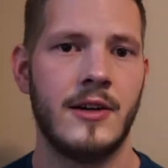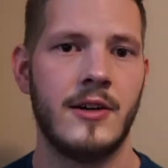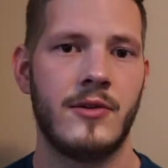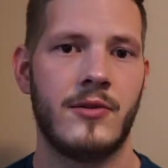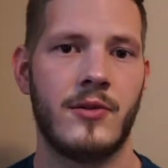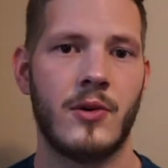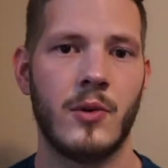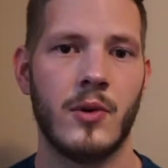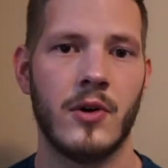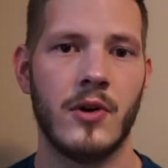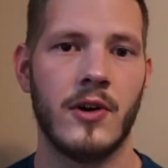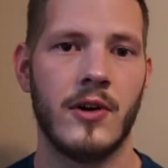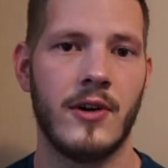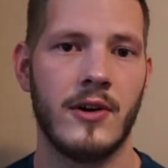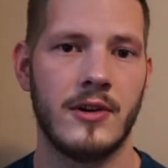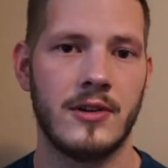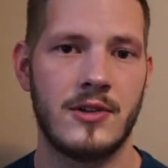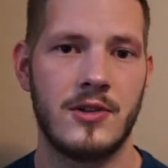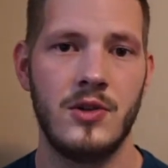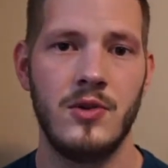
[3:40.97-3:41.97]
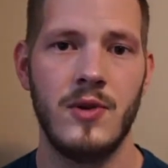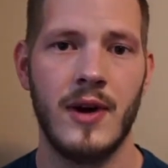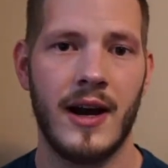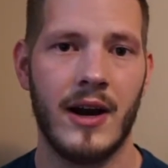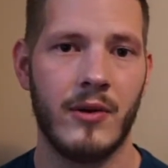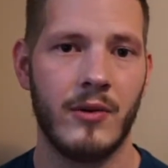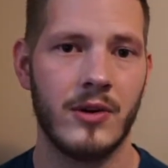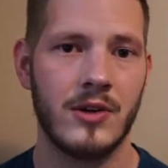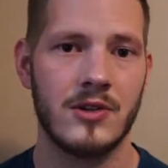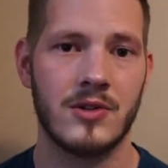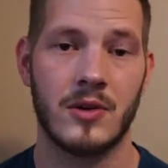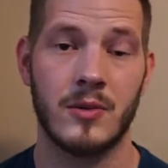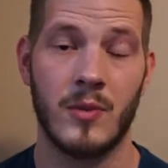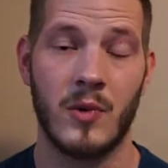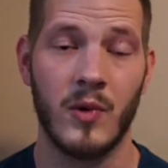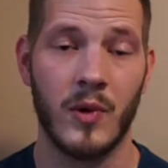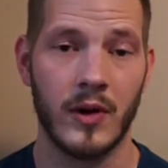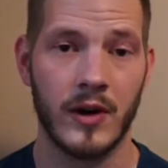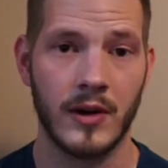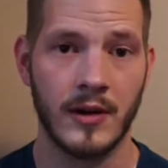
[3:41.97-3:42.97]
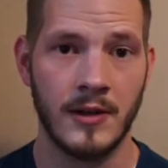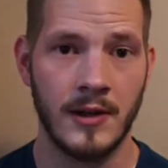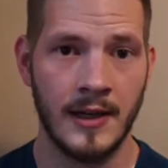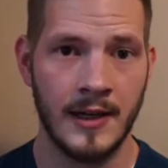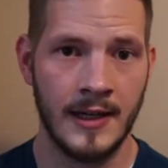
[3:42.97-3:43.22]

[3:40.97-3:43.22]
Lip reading: for 2 hours or more.